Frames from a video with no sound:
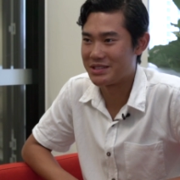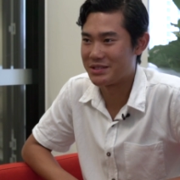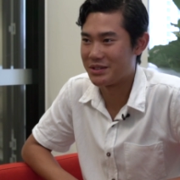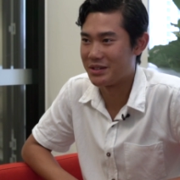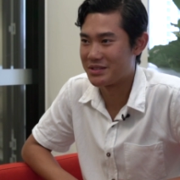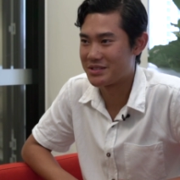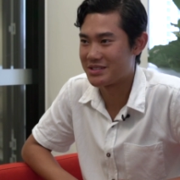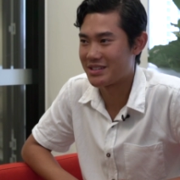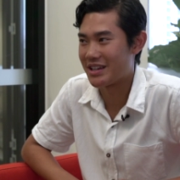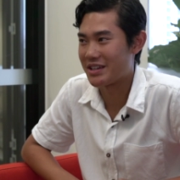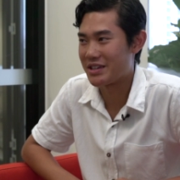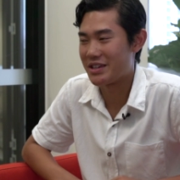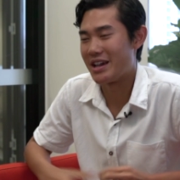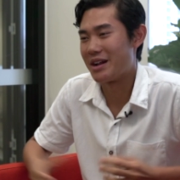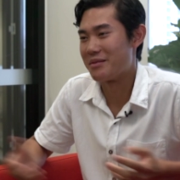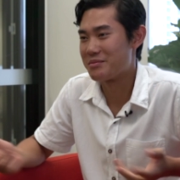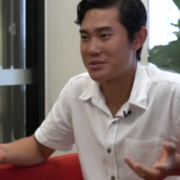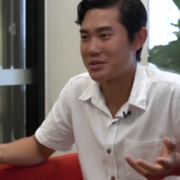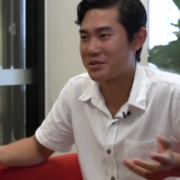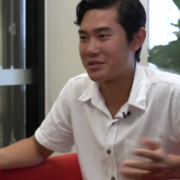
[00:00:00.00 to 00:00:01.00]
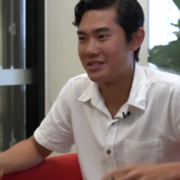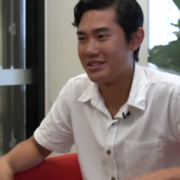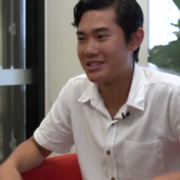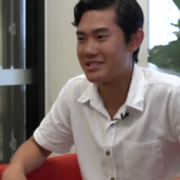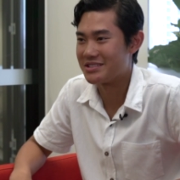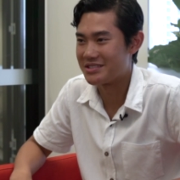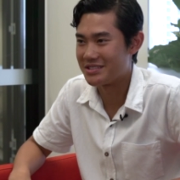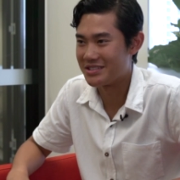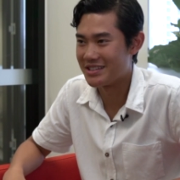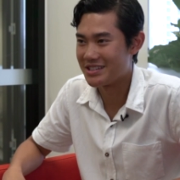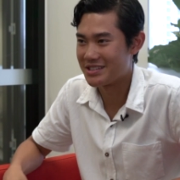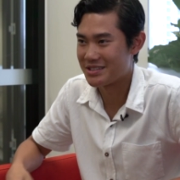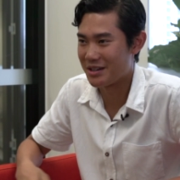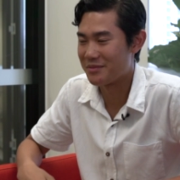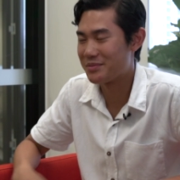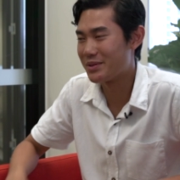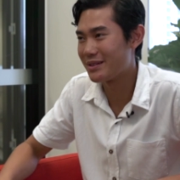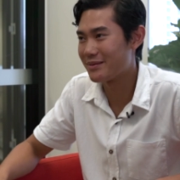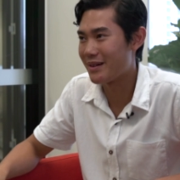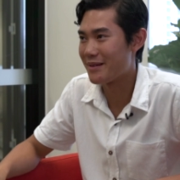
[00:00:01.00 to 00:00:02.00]
So I was just like, yeah, I'm just not going to listen to this. So I
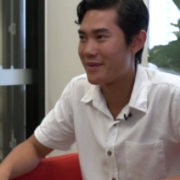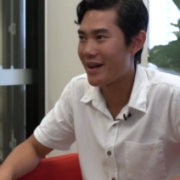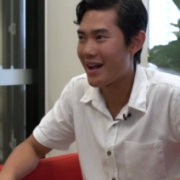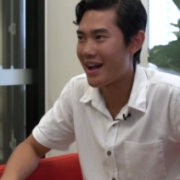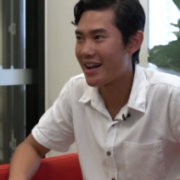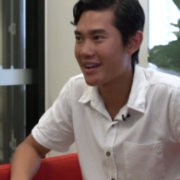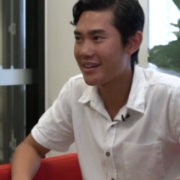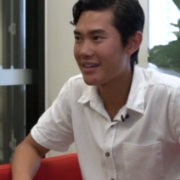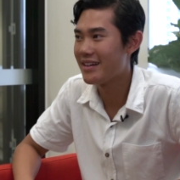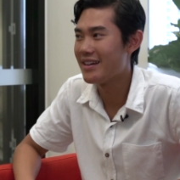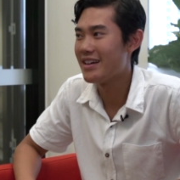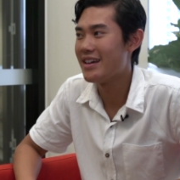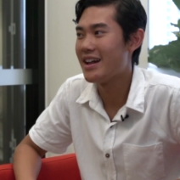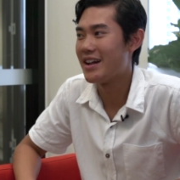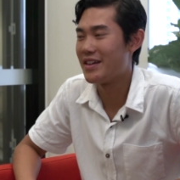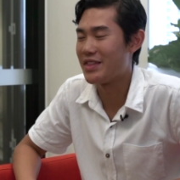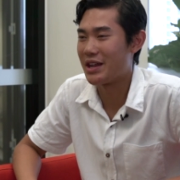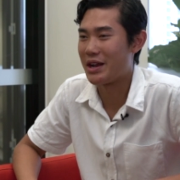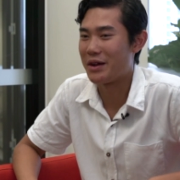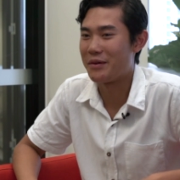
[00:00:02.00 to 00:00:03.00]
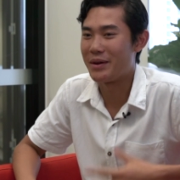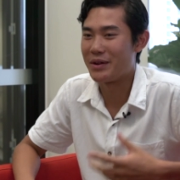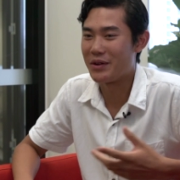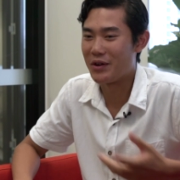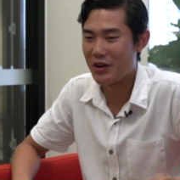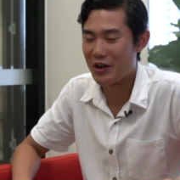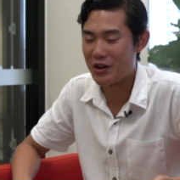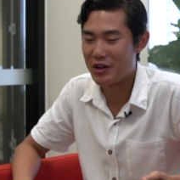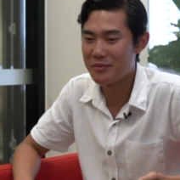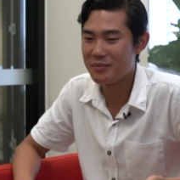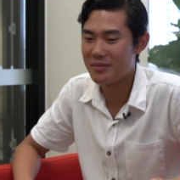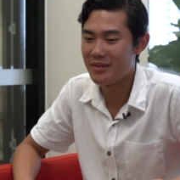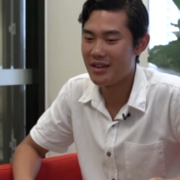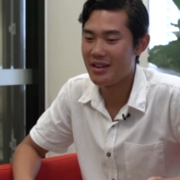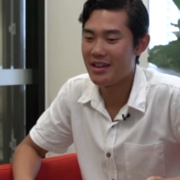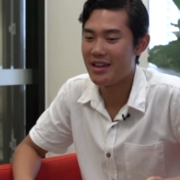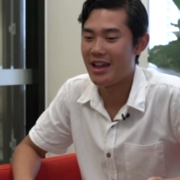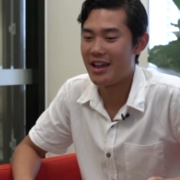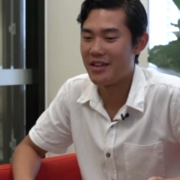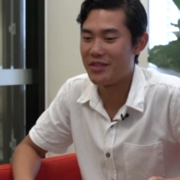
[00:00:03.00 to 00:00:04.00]
put it in my bag and then I went home
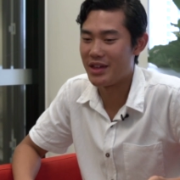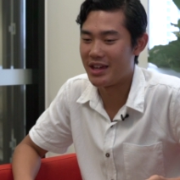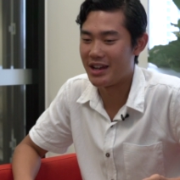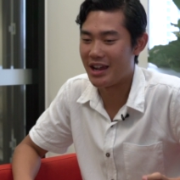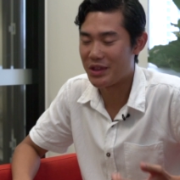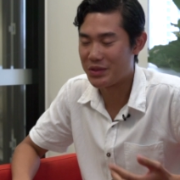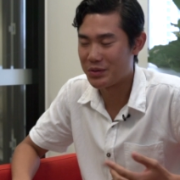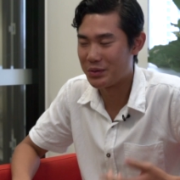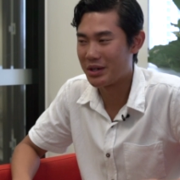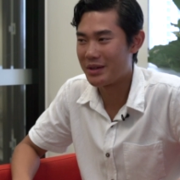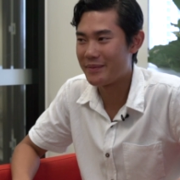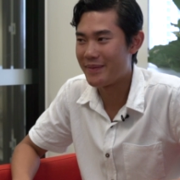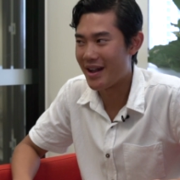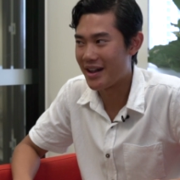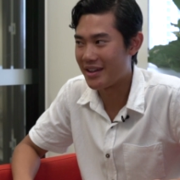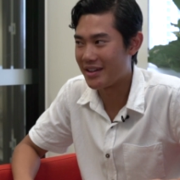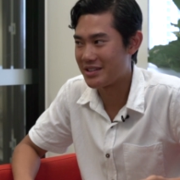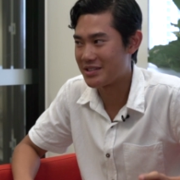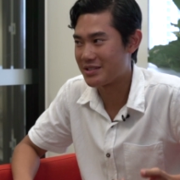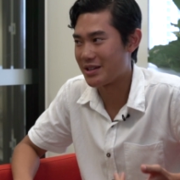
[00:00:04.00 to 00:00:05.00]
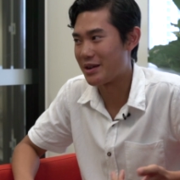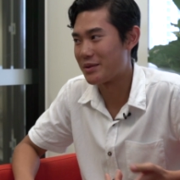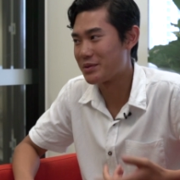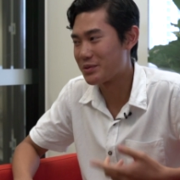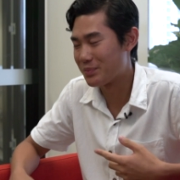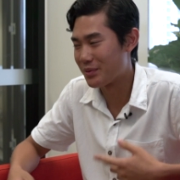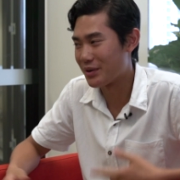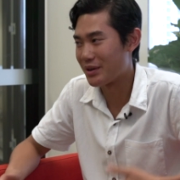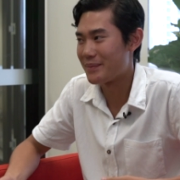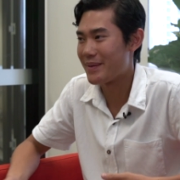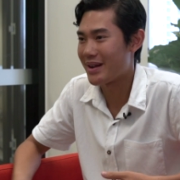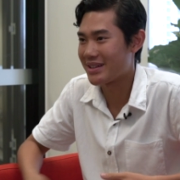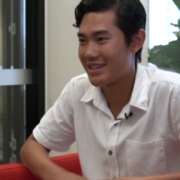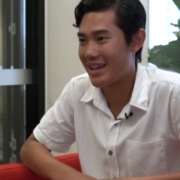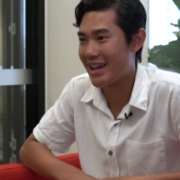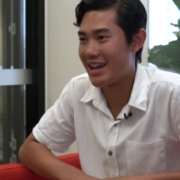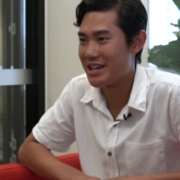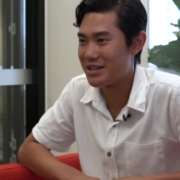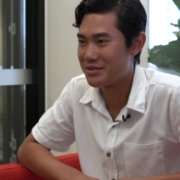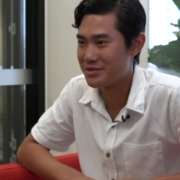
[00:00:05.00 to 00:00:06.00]
and then I thought about it. And so I brought it back
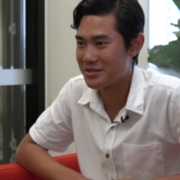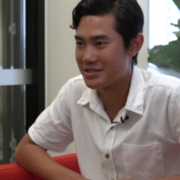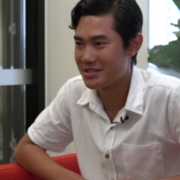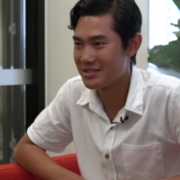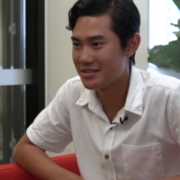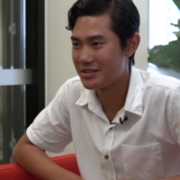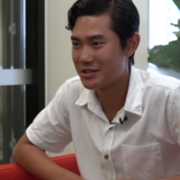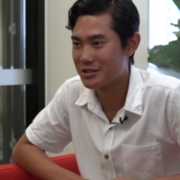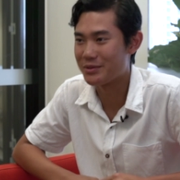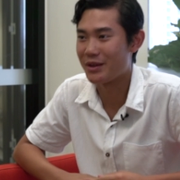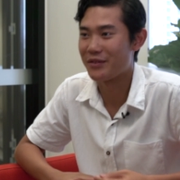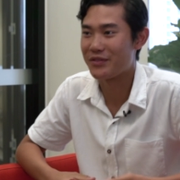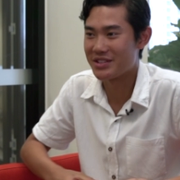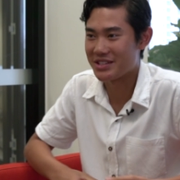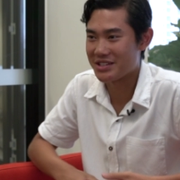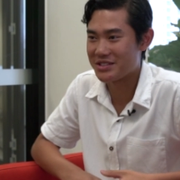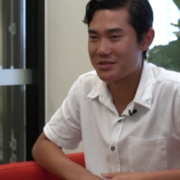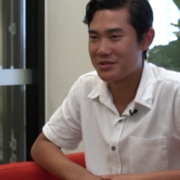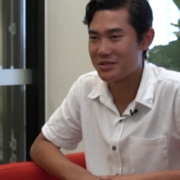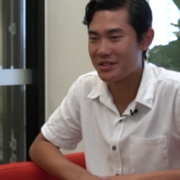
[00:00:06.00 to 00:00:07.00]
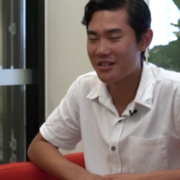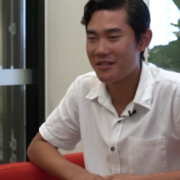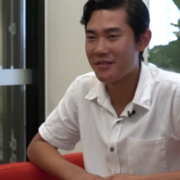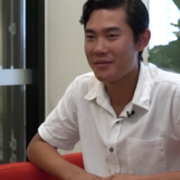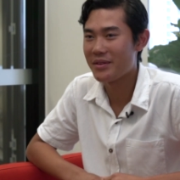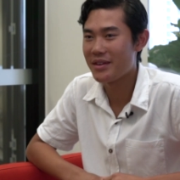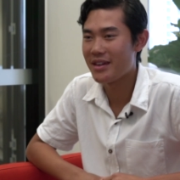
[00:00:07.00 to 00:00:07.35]
to Adrian, who's my physics tutor.